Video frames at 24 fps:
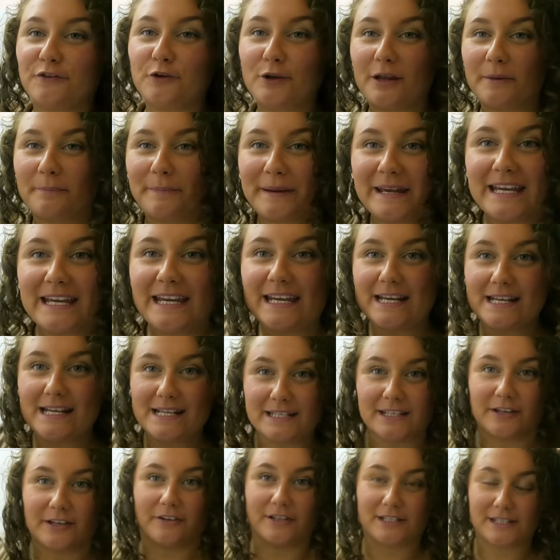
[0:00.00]
And I thought that'd be
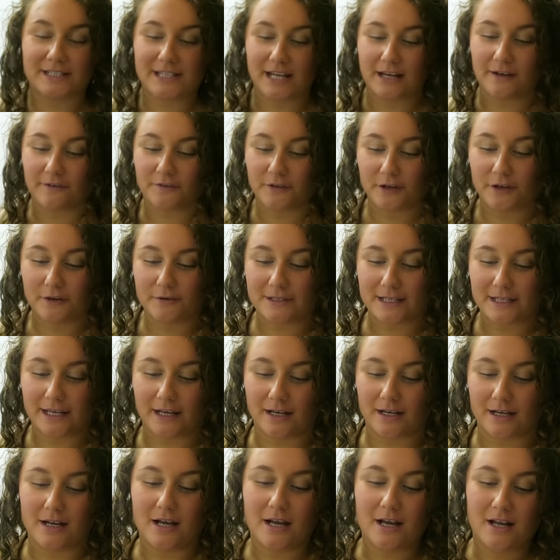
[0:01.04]
easier. Instead of
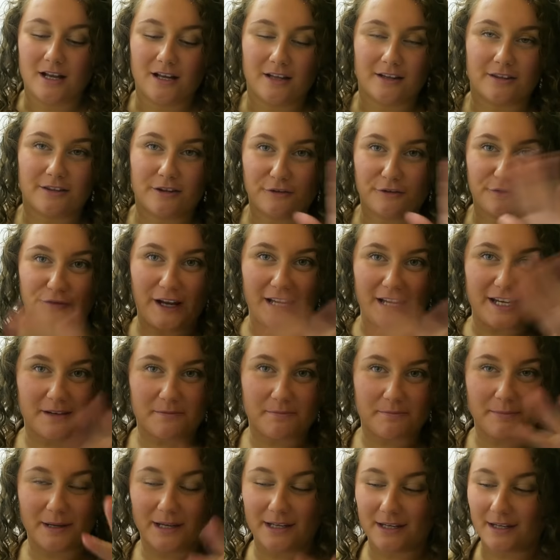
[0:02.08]
using the
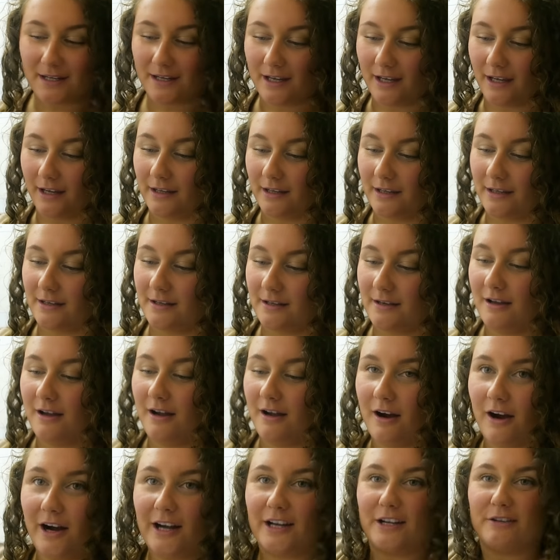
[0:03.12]
fake Minky,
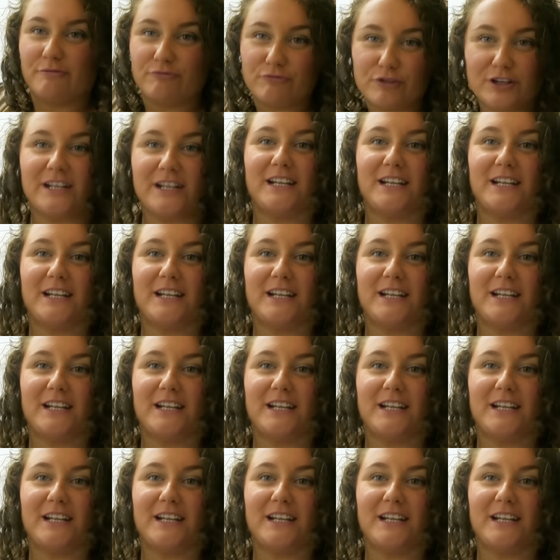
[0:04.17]
I can